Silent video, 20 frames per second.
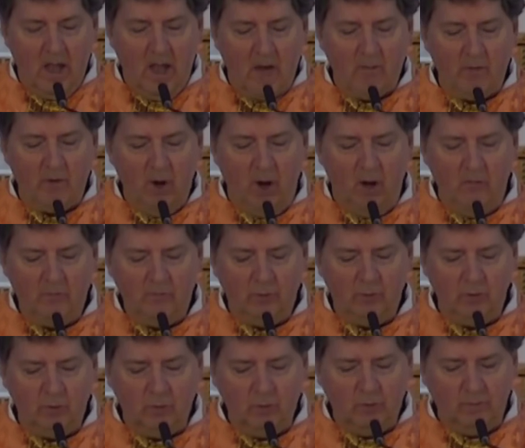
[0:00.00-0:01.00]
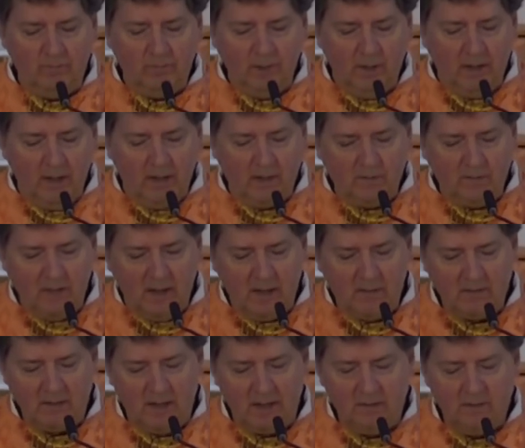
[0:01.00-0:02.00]
and went off to, it
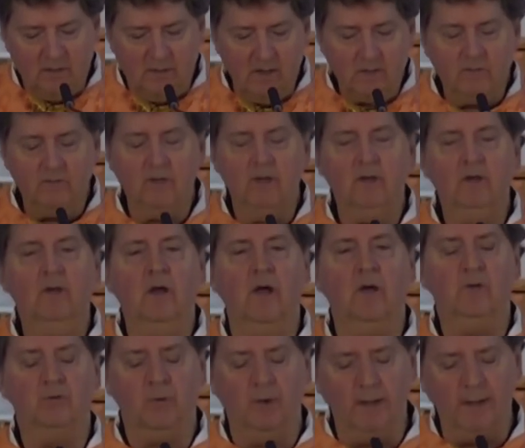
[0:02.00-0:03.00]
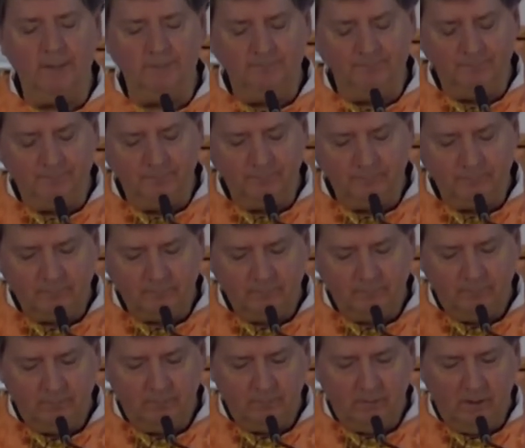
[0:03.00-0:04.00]
says, a distant country.
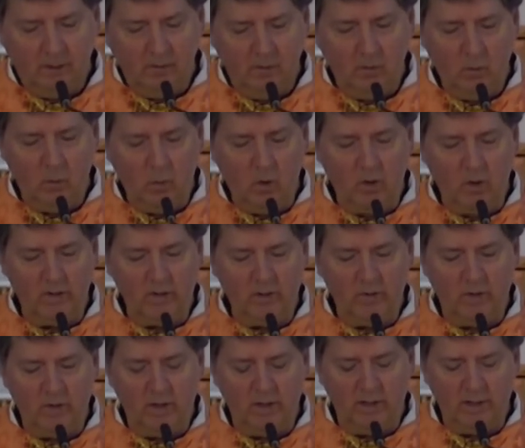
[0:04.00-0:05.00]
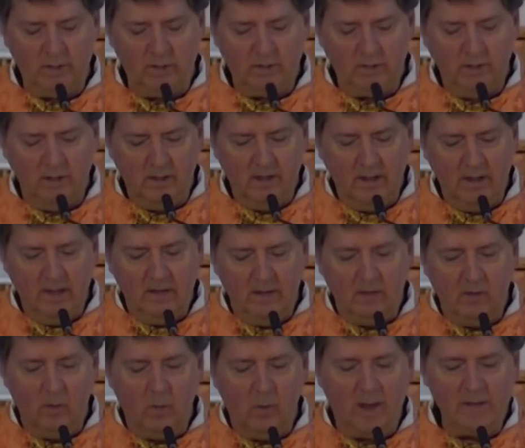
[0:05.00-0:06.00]
The word in Greek is
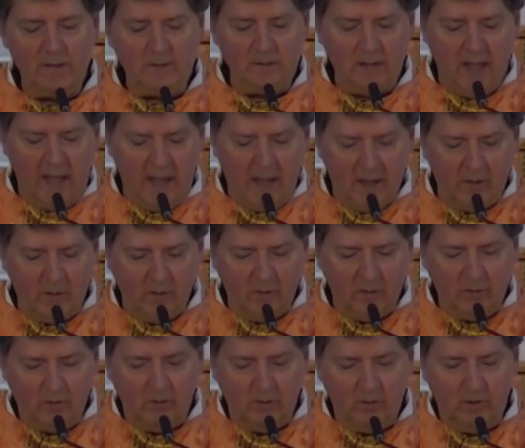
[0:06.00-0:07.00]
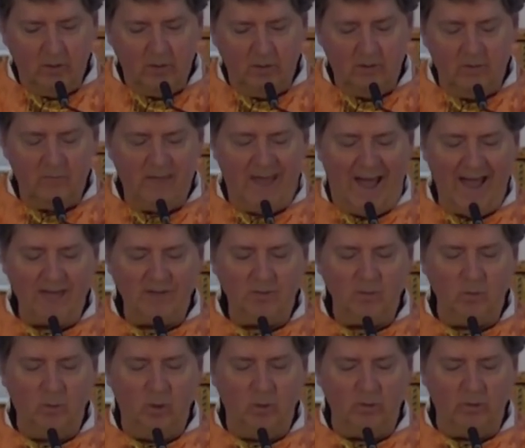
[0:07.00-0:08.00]
the wasteland or into the, the vast
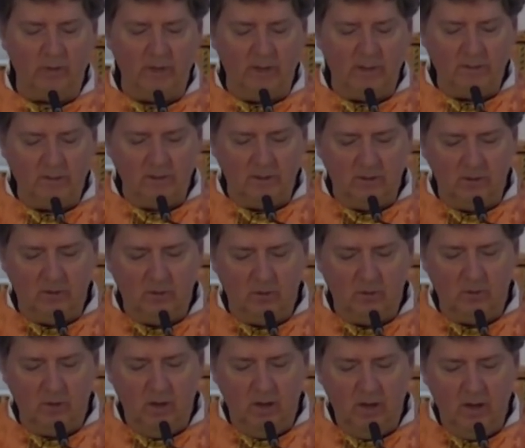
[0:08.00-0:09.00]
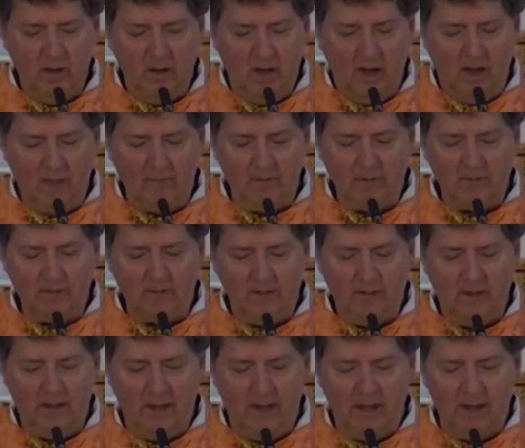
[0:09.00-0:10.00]
wilderness, into
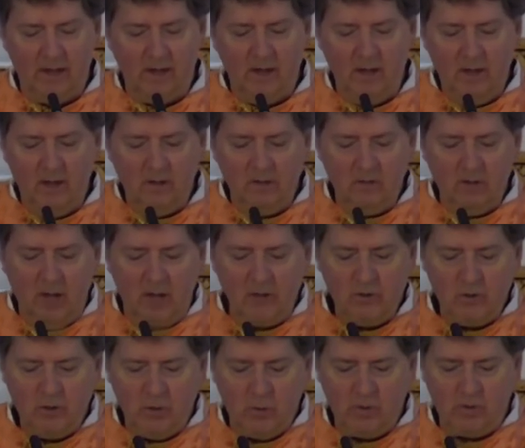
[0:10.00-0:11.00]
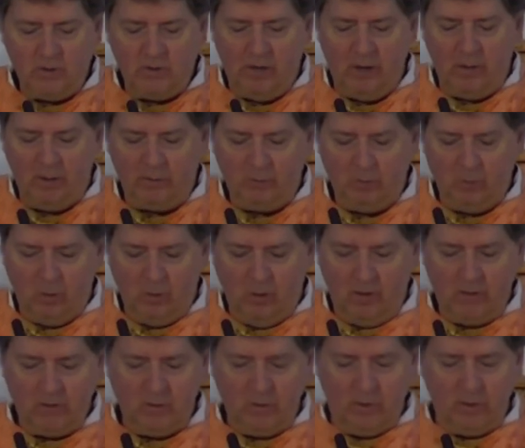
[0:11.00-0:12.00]
obviously a non Jewish
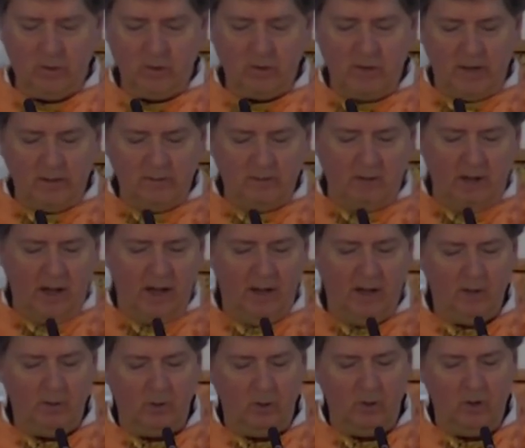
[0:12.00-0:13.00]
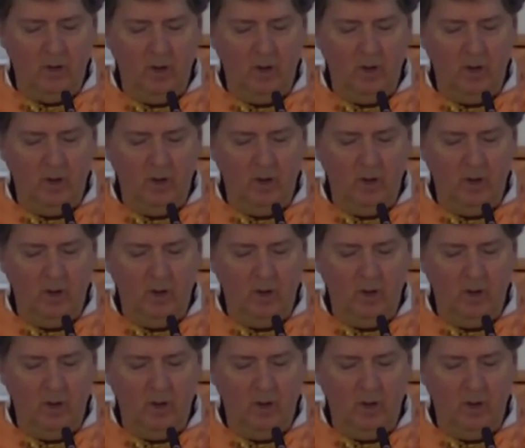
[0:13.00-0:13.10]
territory, so a Gentile or